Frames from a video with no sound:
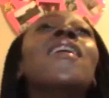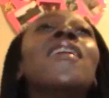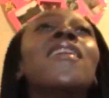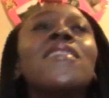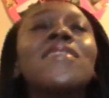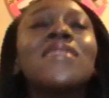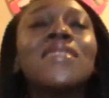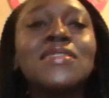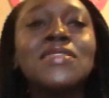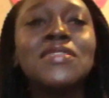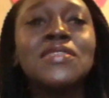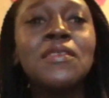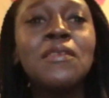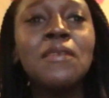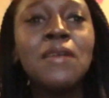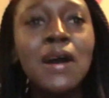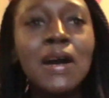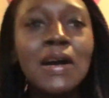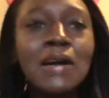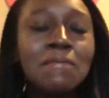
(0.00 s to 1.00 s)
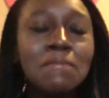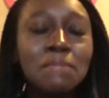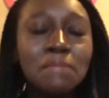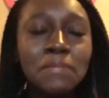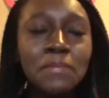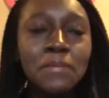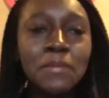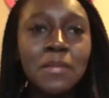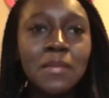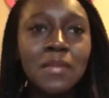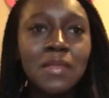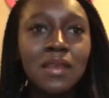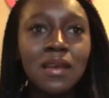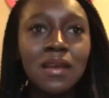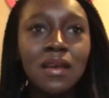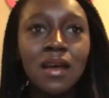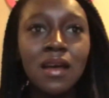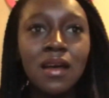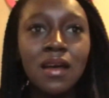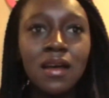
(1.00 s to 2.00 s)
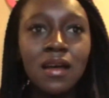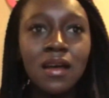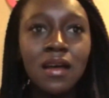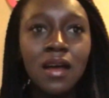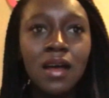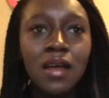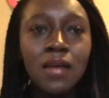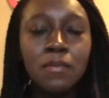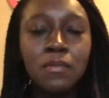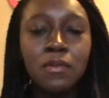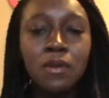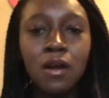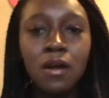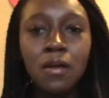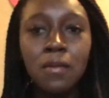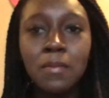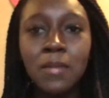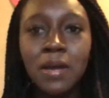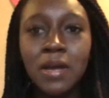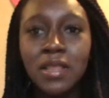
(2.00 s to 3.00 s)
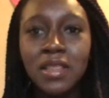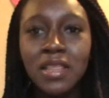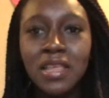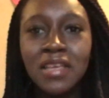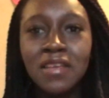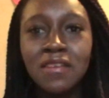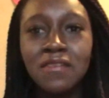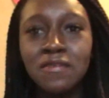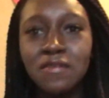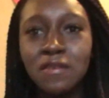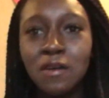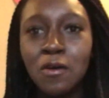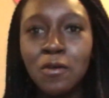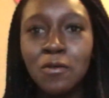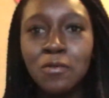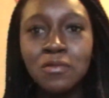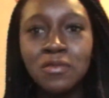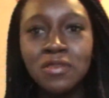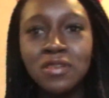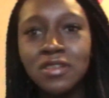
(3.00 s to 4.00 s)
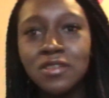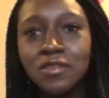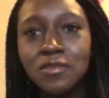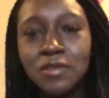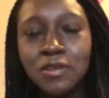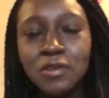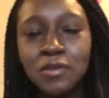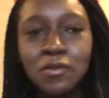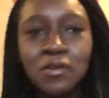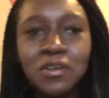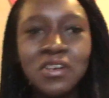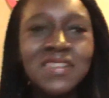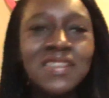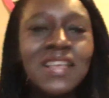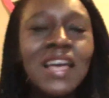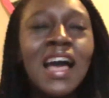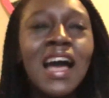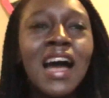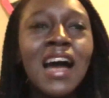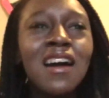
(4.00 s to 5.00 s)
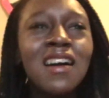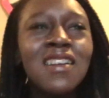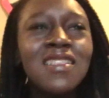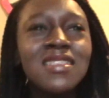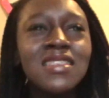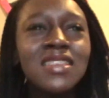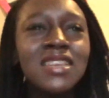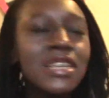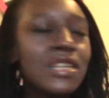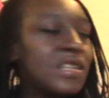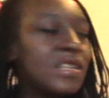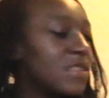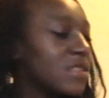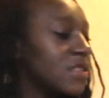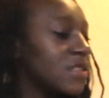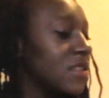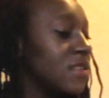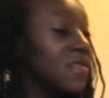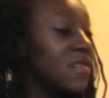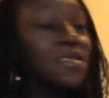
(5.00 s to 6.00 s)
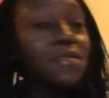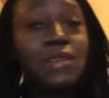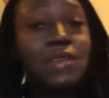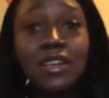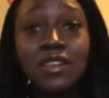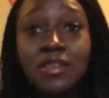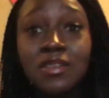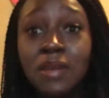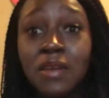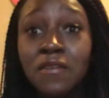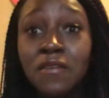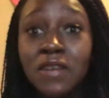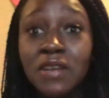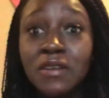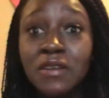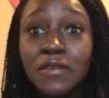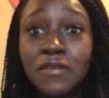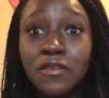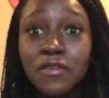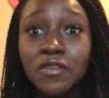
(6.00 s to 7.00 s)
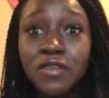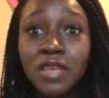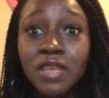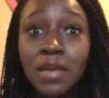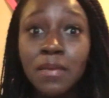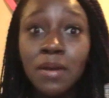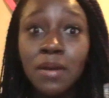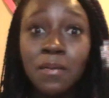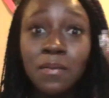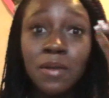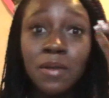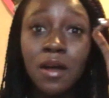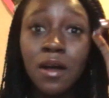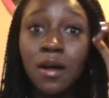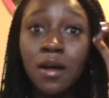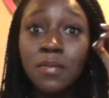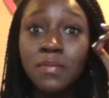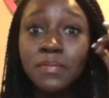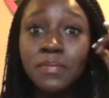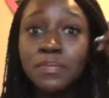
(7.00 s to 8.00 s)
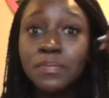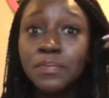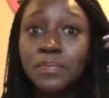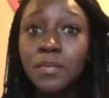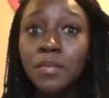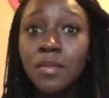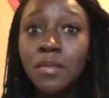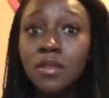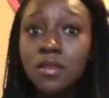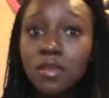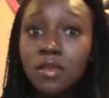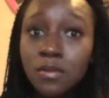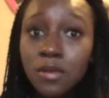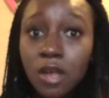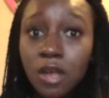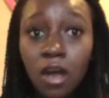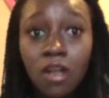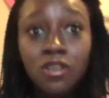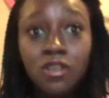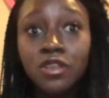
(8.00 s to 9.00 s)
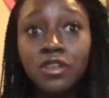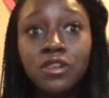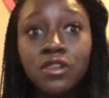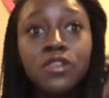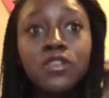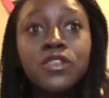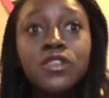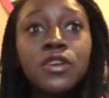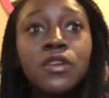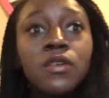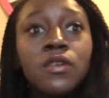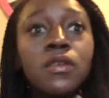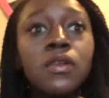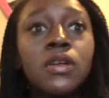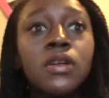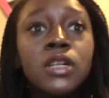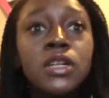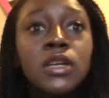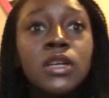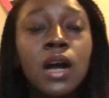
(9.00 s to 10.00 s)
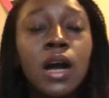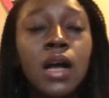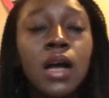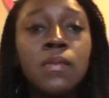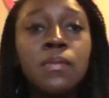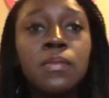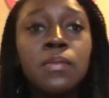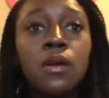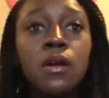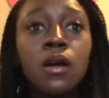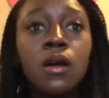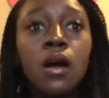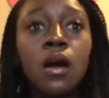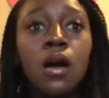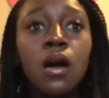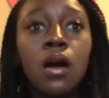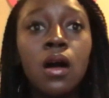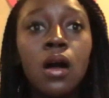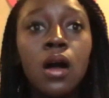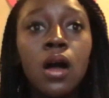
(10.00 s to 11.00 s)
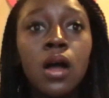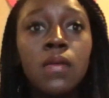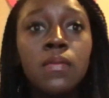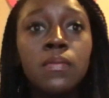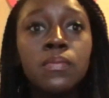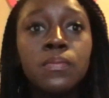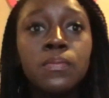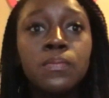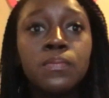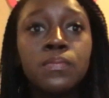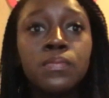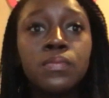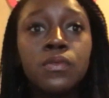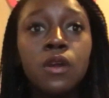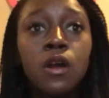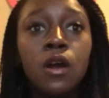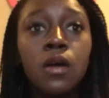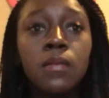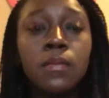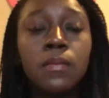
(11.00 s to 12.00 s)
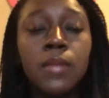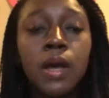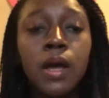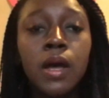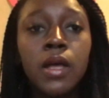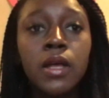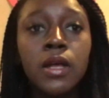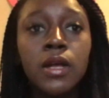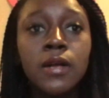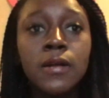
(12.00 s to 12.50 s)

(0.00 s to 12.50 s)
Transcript: no! Okay, so I brought my like phone to record because this is actually my very first K-pop concert. So I brought my